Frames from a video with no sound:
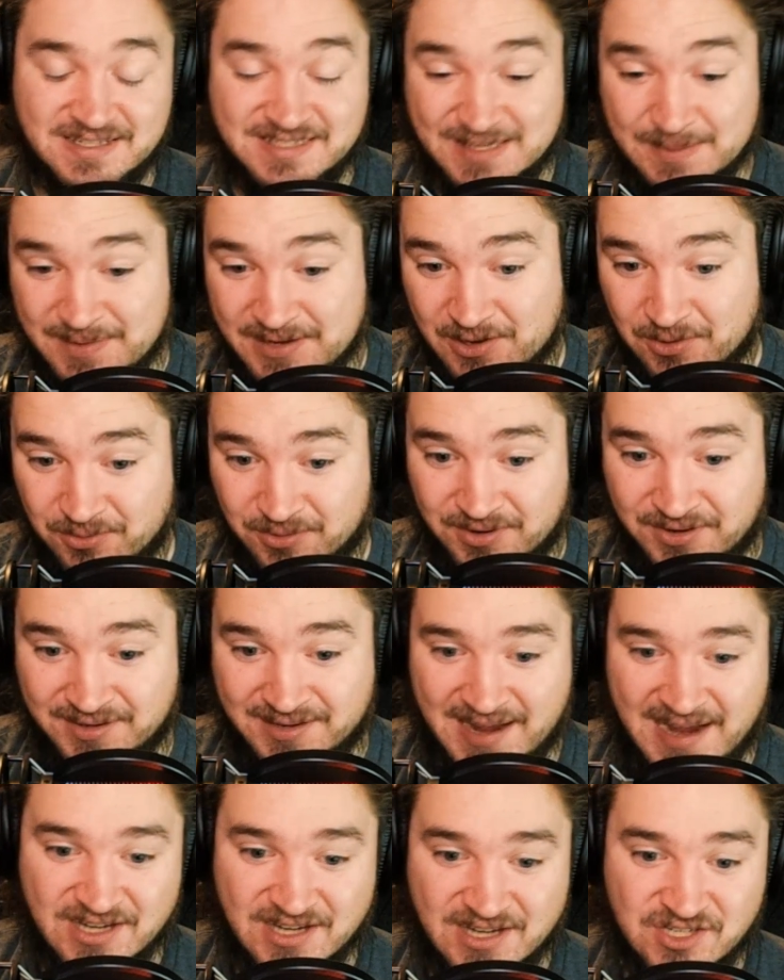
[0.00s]
Timmy
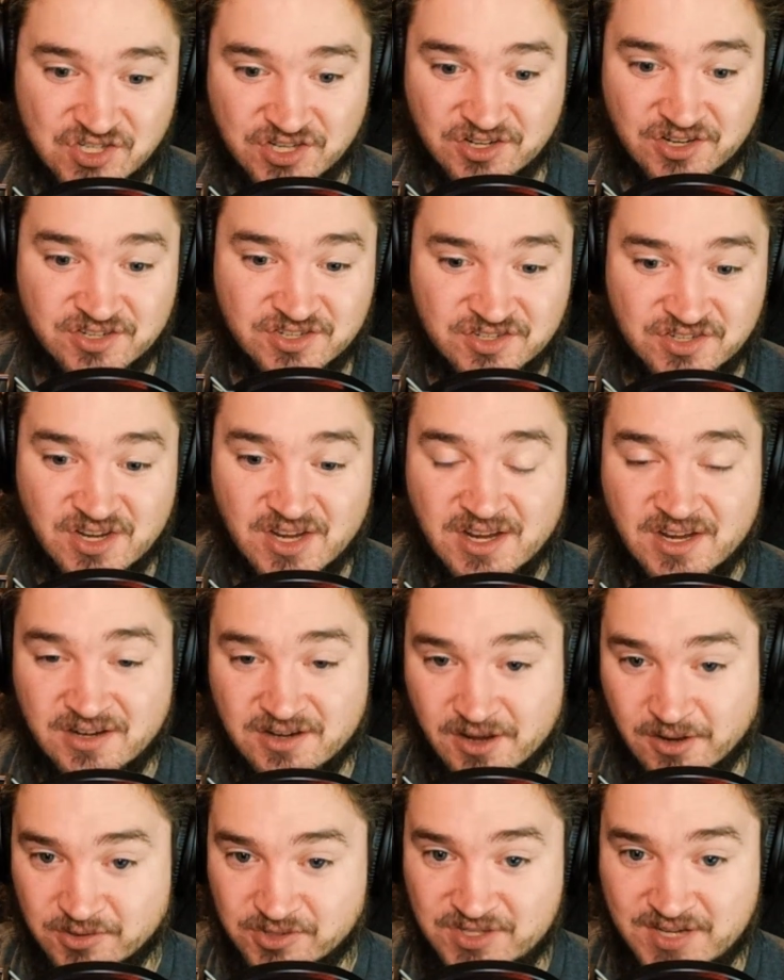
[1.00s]
Horn, last year's
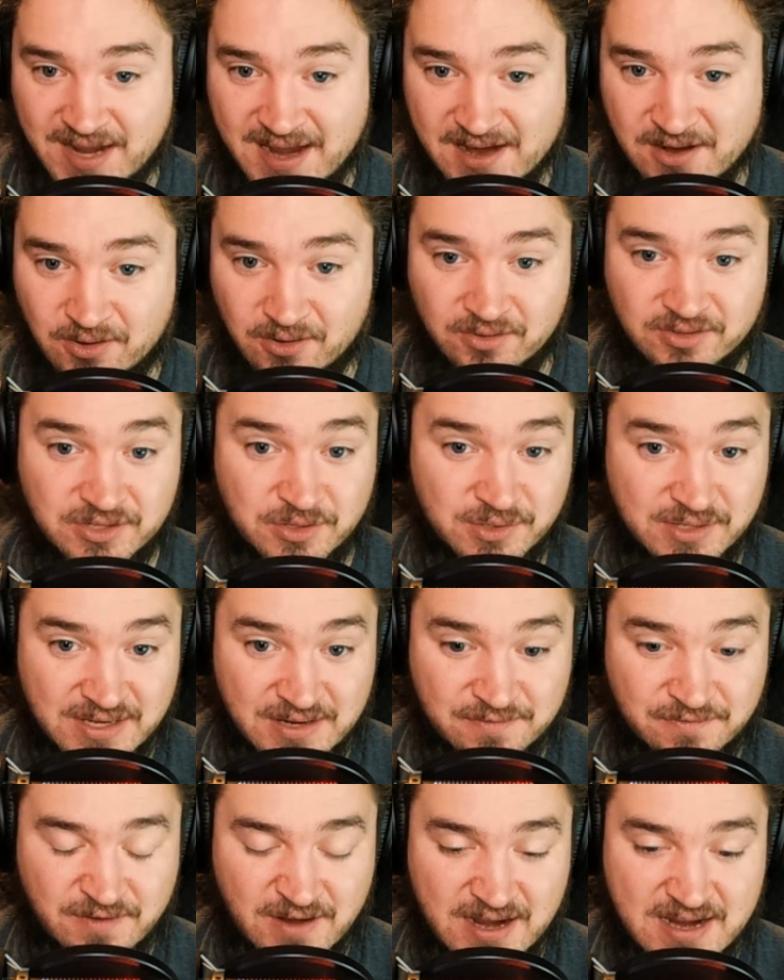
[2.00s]
nose tackle,
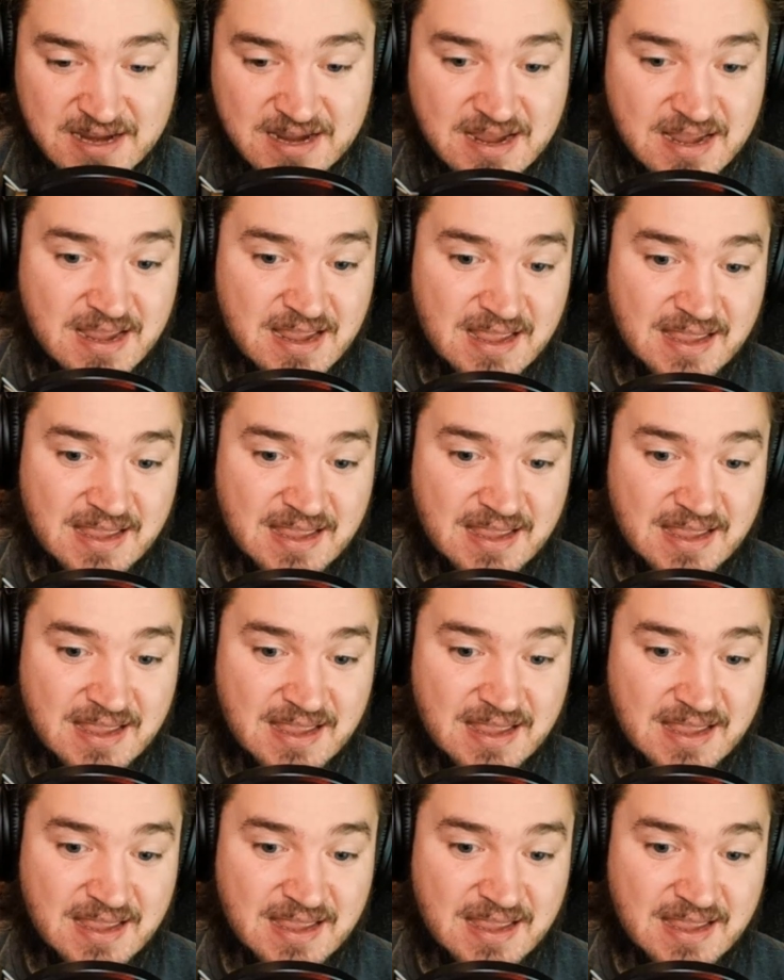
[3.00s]
UDFA.